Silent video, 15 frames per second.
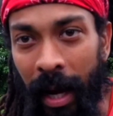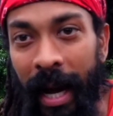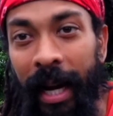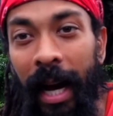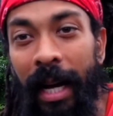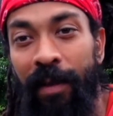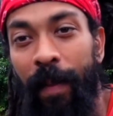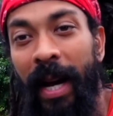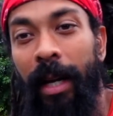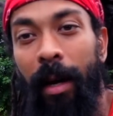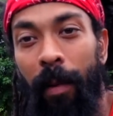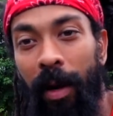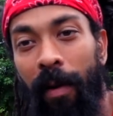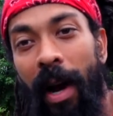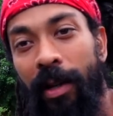Hey guys, Mike here
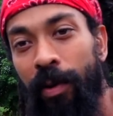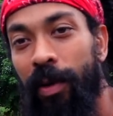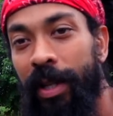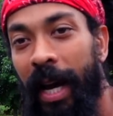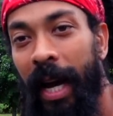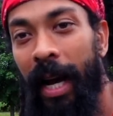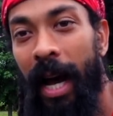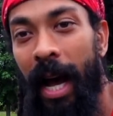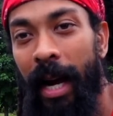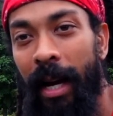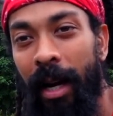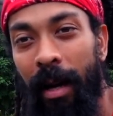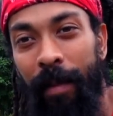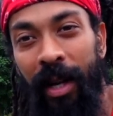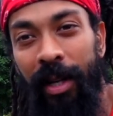with Grassroots Canine,
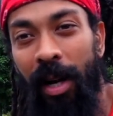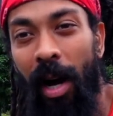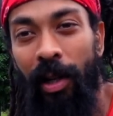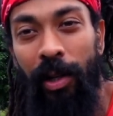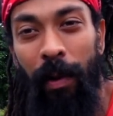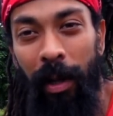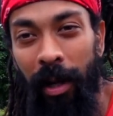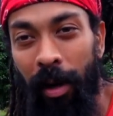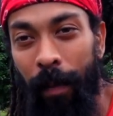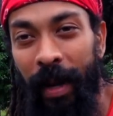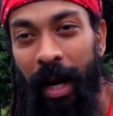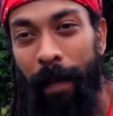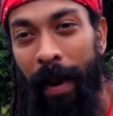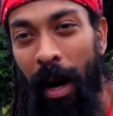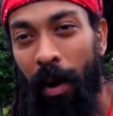and I'm going to talk to you a little
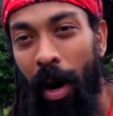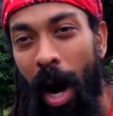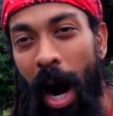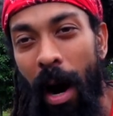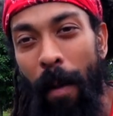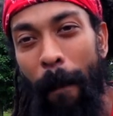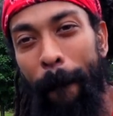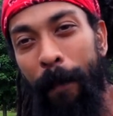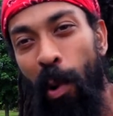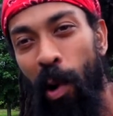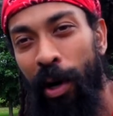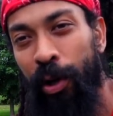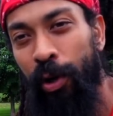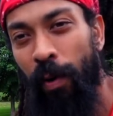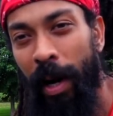bit about our
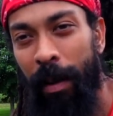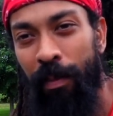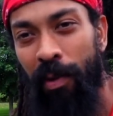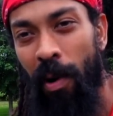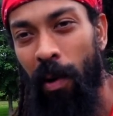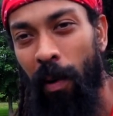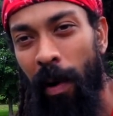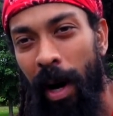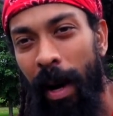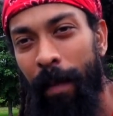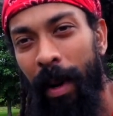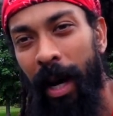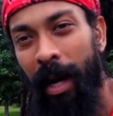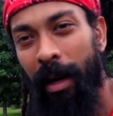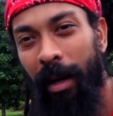board and train program
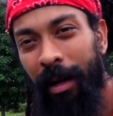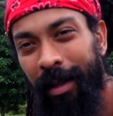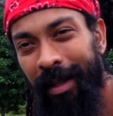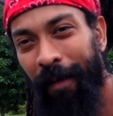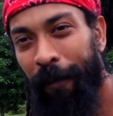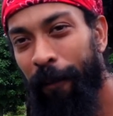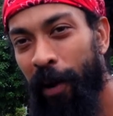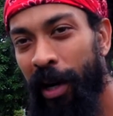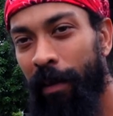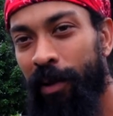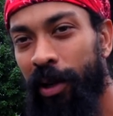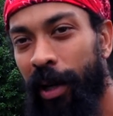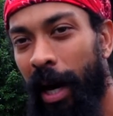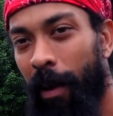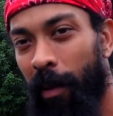and the
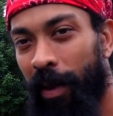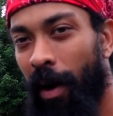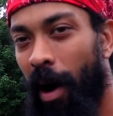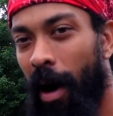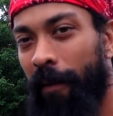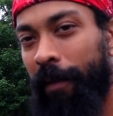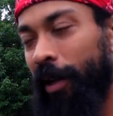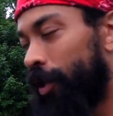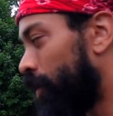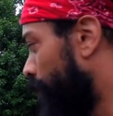freedoms you get with off-leash